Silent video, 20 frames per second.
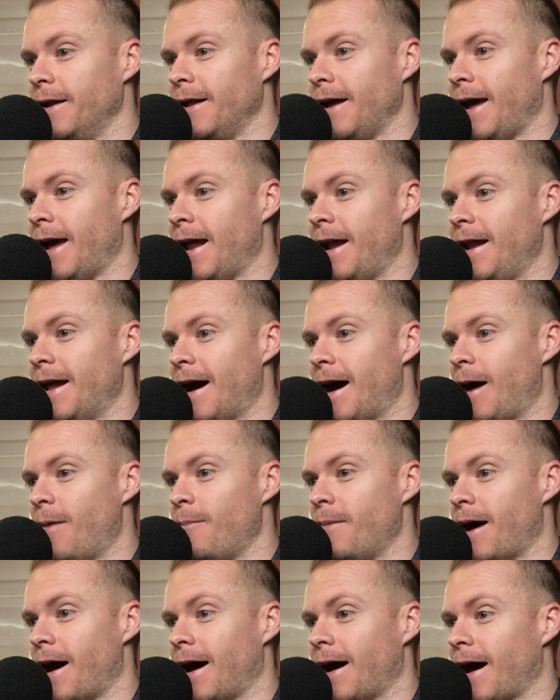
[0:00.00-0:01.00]
And
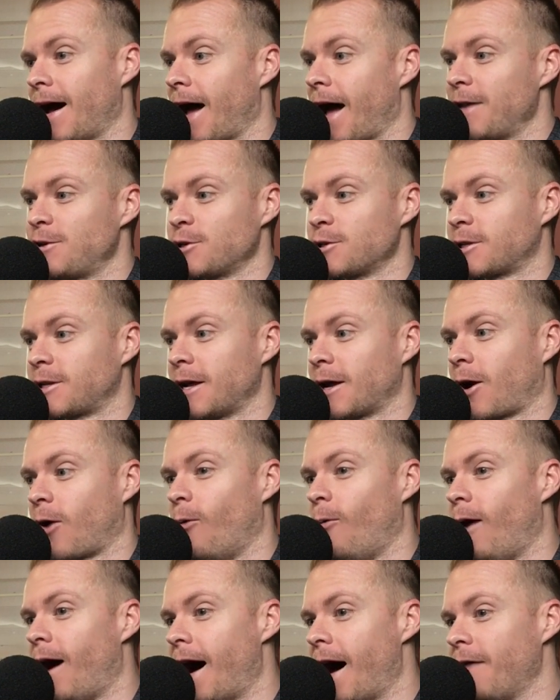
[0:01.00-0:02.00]
I just think
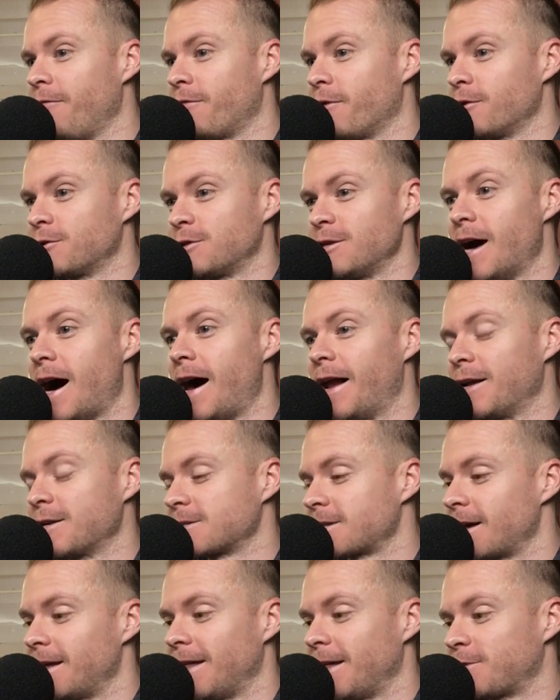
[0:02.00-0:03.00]
Kawhi versus
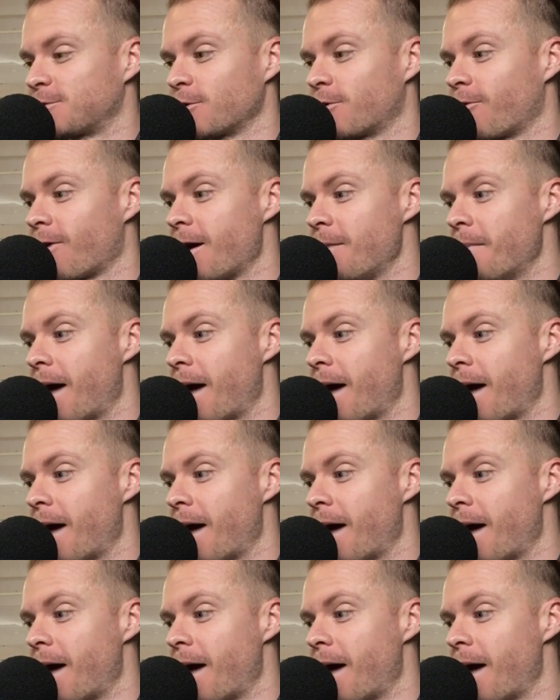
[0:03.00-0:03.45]
Giannis, that's a great